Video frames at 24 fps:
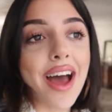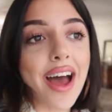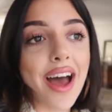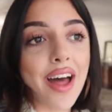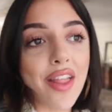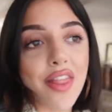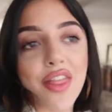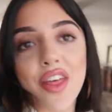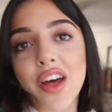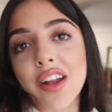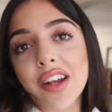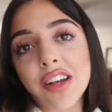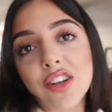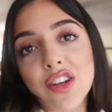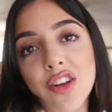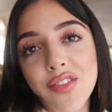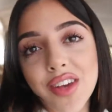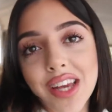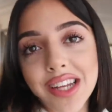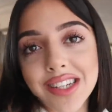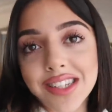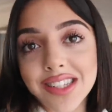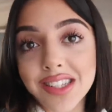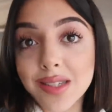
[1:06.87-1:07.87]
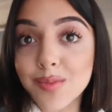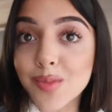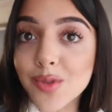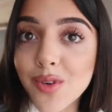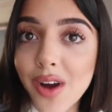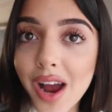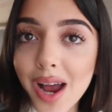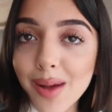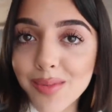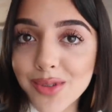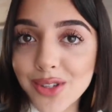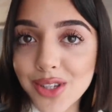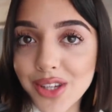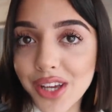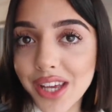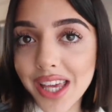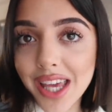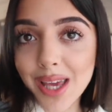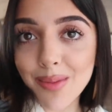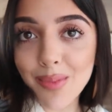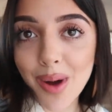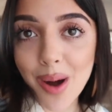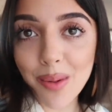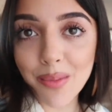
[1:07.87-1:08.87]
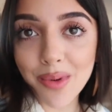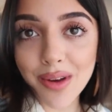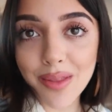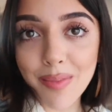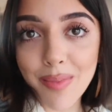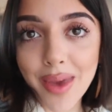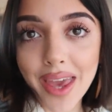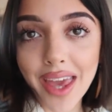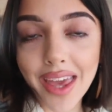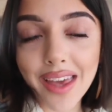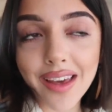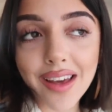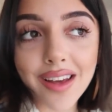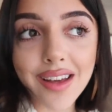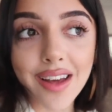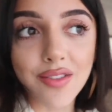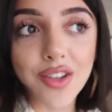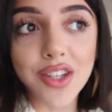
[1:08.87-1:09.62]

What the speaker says: And thirdly, don't forget to subscribe so you can keep up with me.